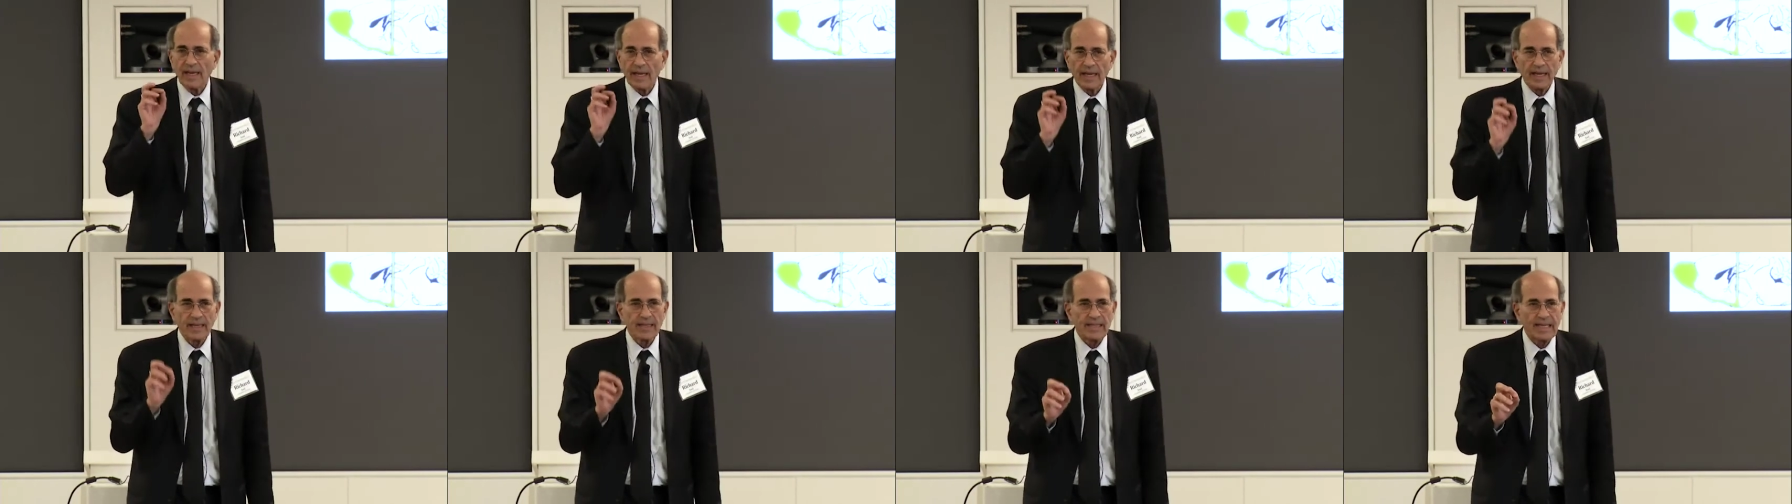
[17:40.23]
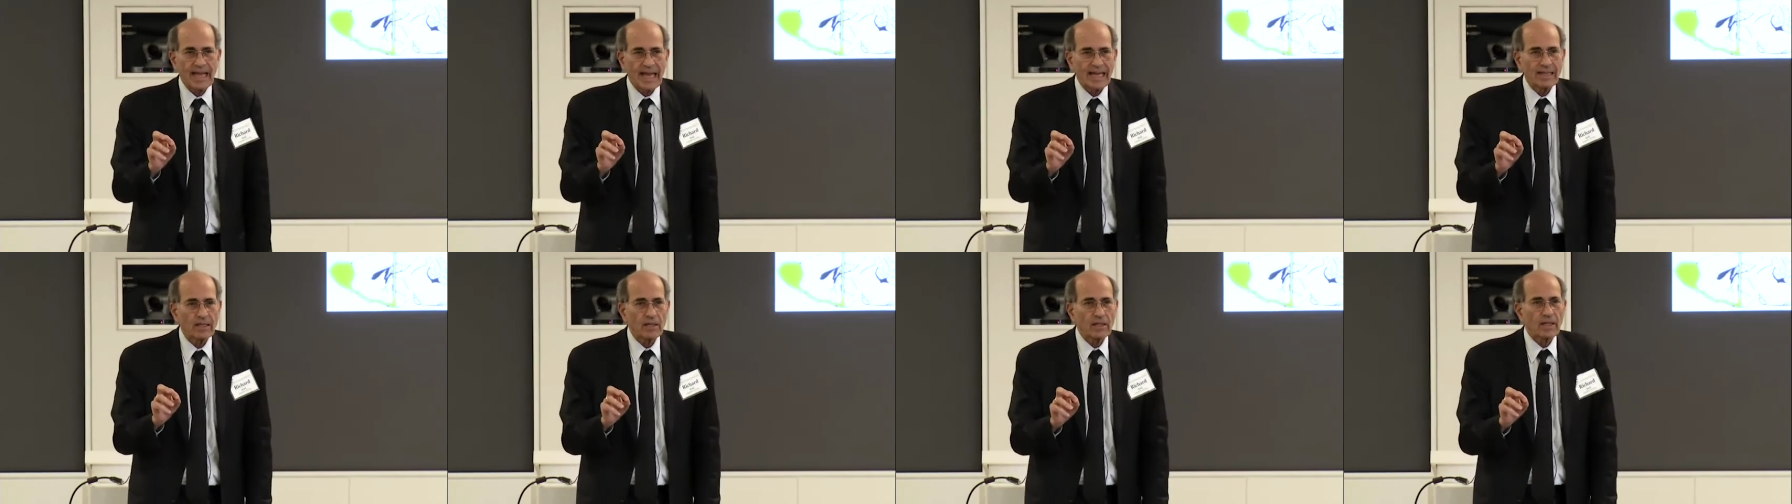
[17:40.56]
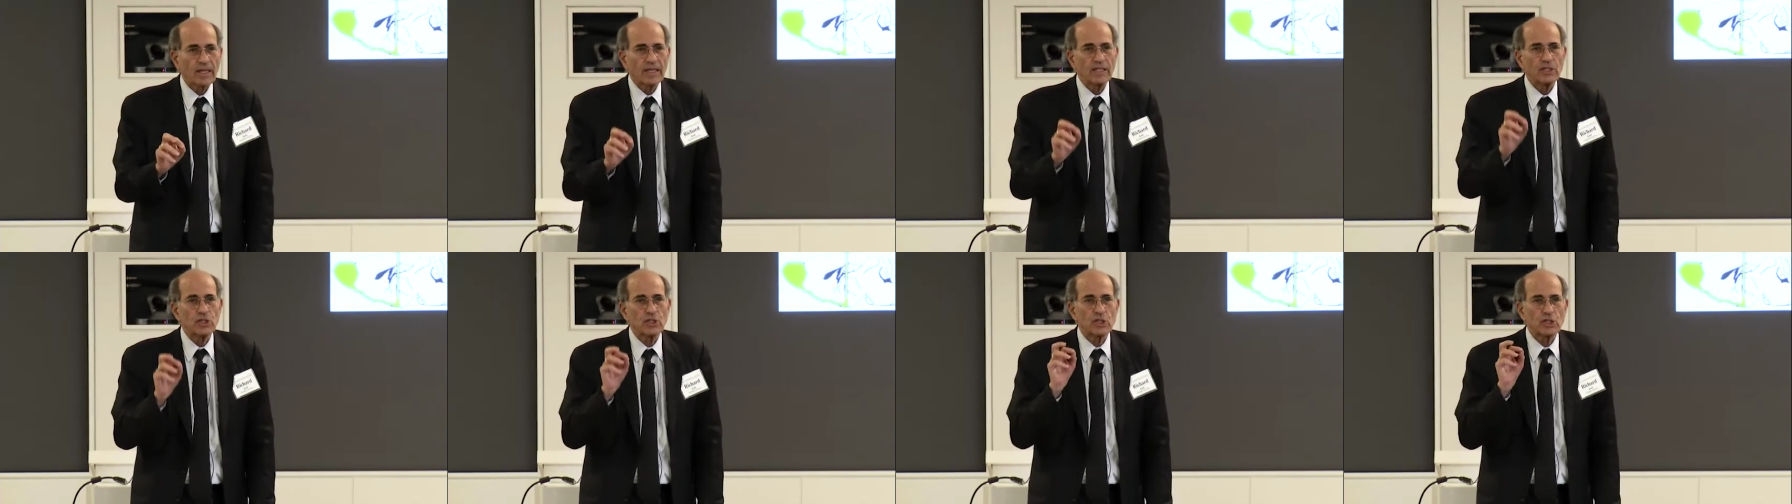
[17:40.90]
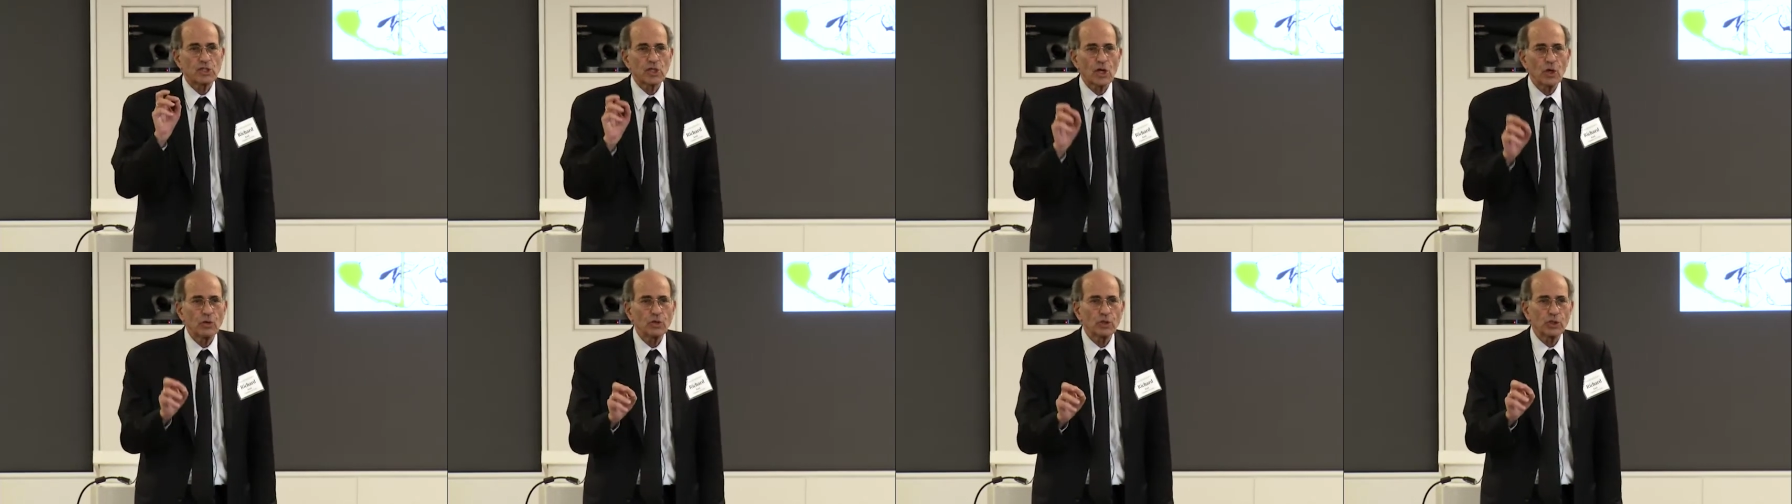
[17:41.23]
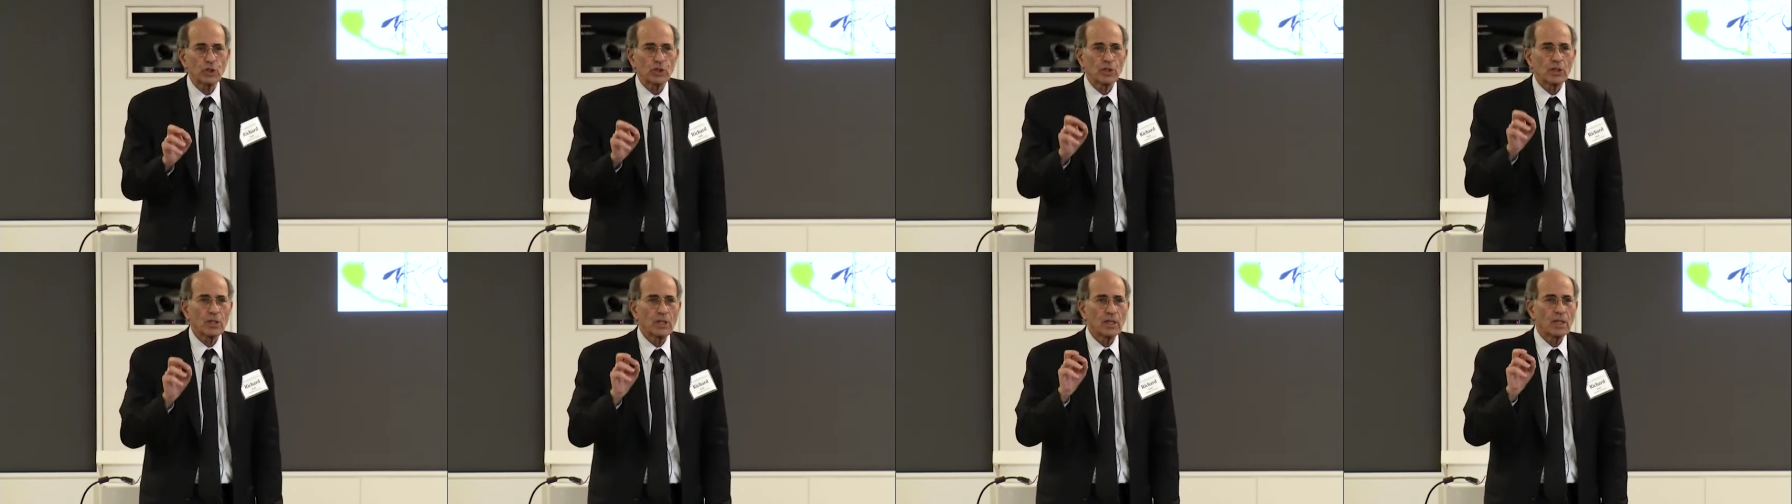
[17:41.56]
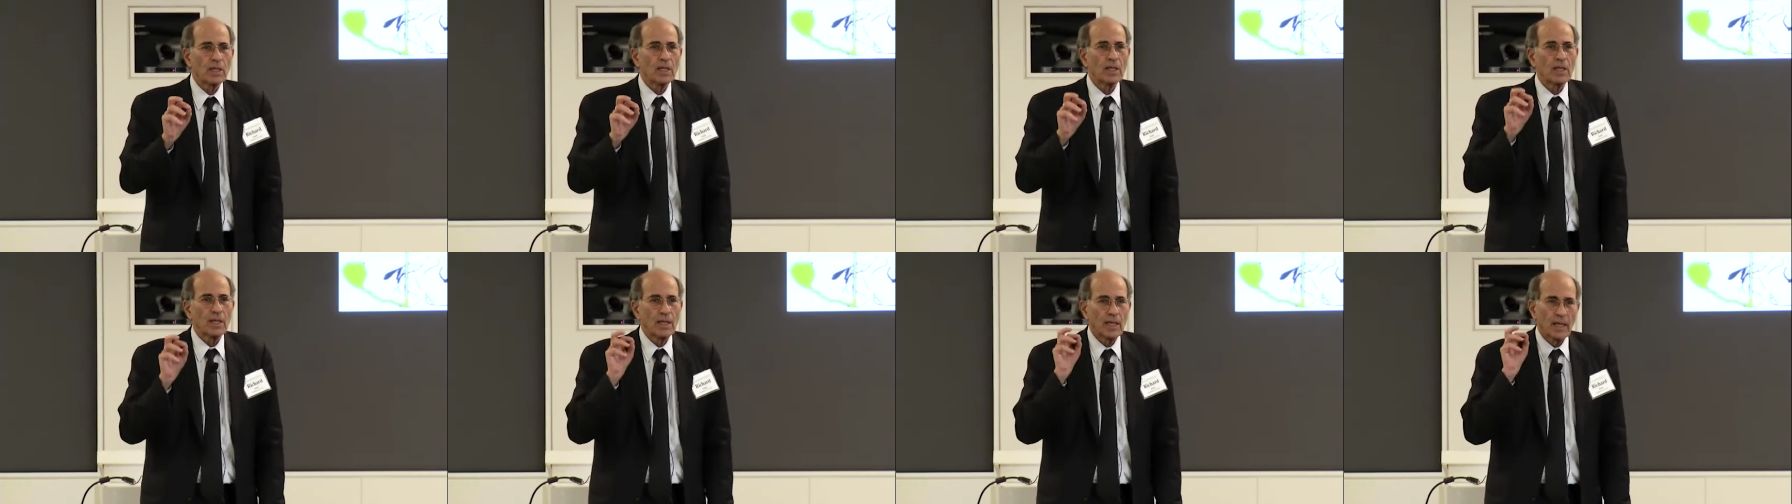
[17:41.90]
innately social,